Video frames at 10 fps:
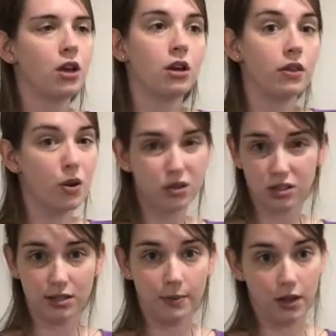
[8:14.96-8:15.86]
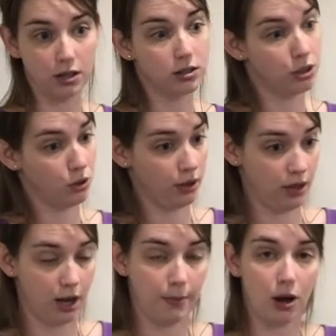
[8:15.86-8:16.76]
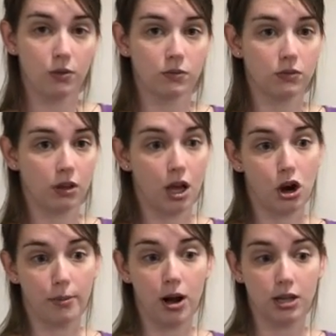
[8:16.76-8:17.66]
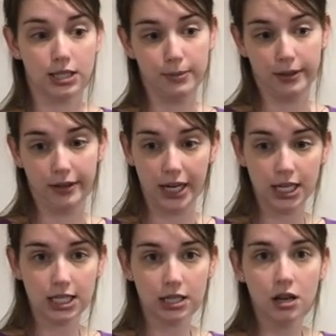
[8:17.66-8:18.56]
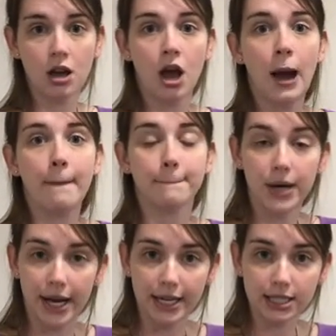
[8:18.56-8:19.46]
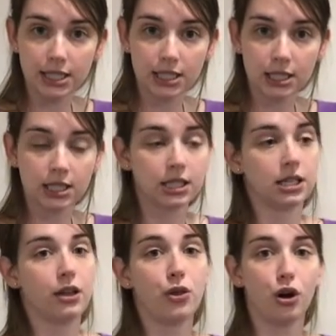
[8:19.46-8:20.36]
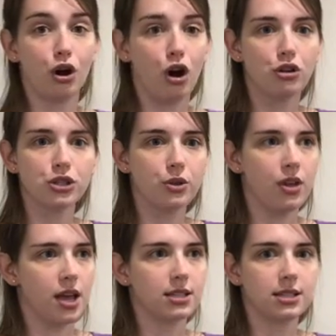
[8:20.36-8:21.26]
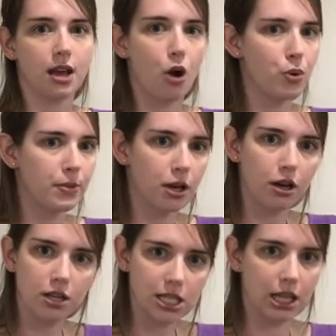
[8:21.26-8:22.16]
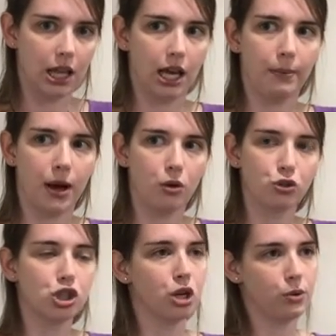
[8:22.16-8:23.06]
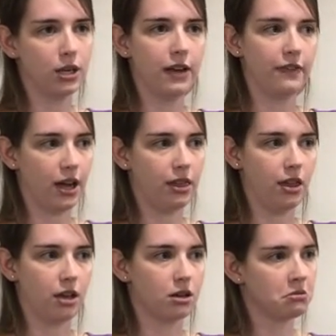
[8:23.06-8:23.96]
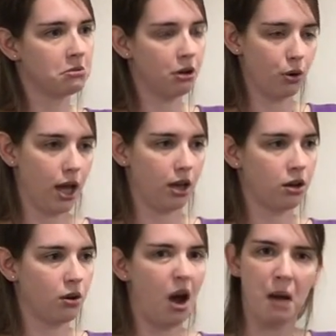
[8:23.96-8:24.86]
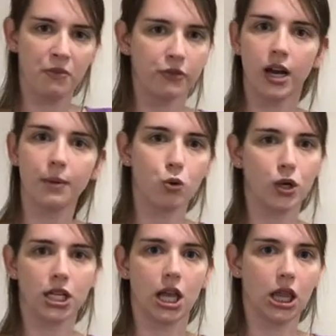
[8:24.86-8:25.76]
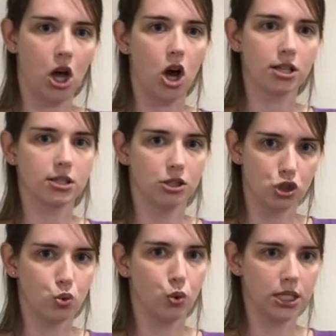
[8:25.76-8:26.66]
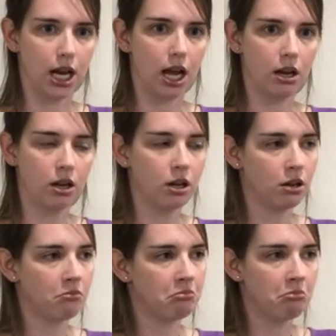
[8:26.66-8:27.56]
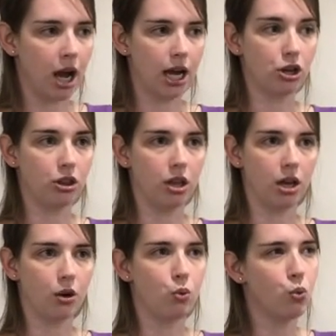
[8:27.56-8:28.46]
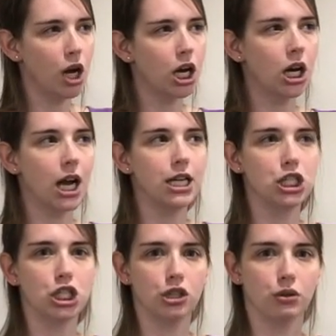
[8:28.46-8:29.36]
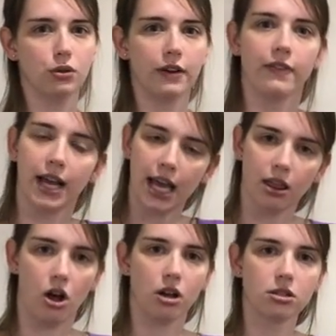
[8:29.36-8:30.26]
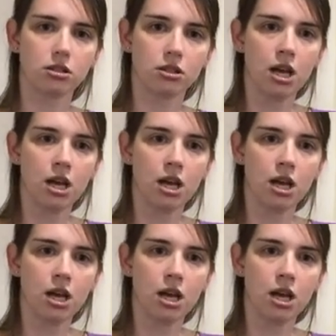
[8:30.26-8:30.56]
Those are some things you could think about. They are possibilities, but there are also things that would be good to think about. So if I think, okay, I'm afraid I'm going to get lost in school today, I could think, what could I do if I get lost?